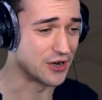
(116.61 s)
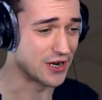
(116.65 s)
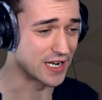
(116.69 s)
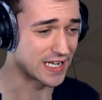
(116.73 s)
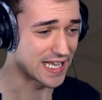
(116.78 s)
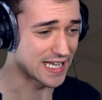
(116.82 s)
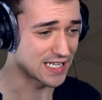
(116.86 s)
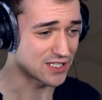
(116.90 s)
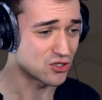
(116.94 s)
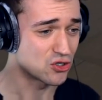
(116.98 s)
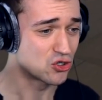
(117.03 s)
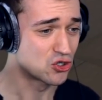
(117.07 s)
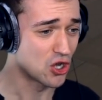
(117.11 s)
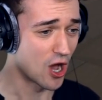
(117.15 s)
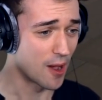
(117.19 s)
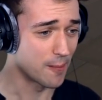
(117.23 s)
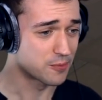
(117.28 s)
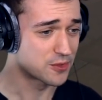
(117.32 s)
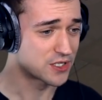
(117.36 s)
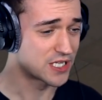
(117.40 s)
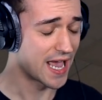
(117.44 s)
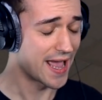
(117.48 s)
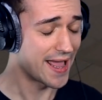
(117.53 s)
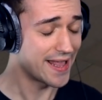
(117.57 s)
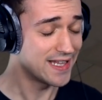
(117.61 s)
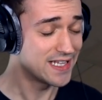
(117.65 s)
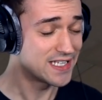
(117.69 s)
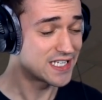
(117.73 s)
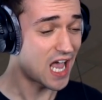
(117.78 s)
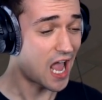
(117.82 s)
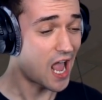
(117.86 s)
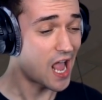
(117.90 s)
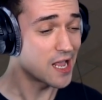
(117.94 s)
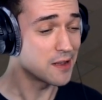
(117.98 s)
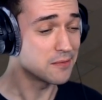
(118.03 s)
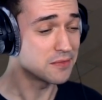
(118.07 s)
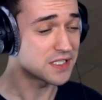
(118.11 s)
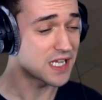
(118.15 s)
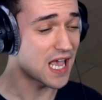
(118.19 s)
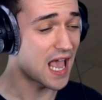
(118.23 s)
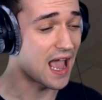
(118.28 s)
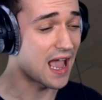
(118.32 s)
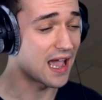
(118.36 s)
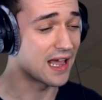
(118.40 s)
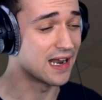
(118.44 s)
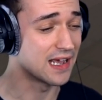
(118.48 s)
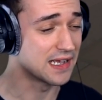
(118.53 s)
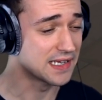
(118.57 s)
I get to jump 10 times,
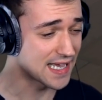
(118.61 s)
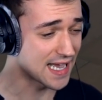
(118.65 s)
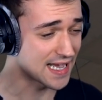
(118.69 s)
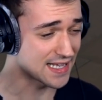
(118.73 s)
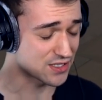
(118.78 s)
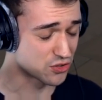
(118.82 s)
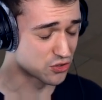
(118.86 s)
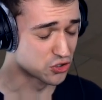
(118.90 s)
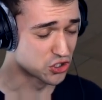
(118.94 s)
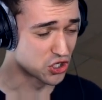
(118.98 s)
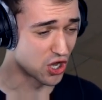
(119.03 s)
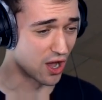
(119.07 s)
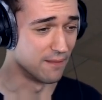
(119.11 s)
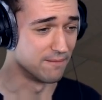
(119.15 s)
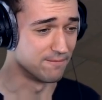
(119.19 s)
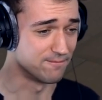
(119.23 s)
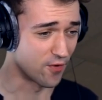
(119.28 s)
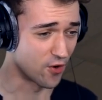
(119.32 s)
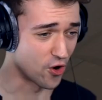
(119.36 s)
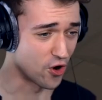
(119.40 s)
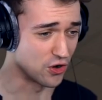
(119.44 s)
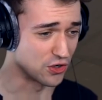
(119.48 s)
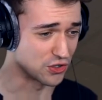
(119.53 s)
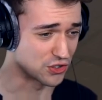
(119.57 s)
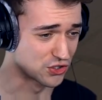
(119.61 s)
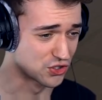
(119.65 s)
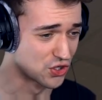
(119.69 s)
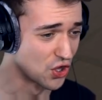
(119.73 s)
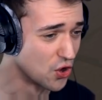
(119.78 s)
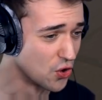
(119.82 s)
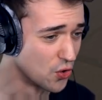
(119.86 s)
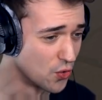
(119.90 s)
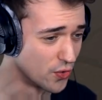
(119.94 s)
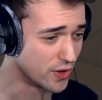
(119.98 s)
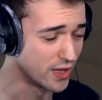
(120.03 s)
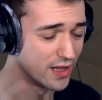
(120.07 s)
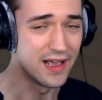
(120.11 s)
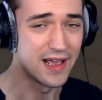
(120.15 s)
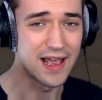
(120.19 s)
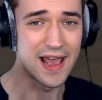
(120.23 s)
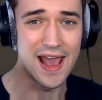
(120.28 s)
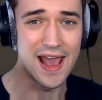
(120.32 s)
and I get to jump first, dude.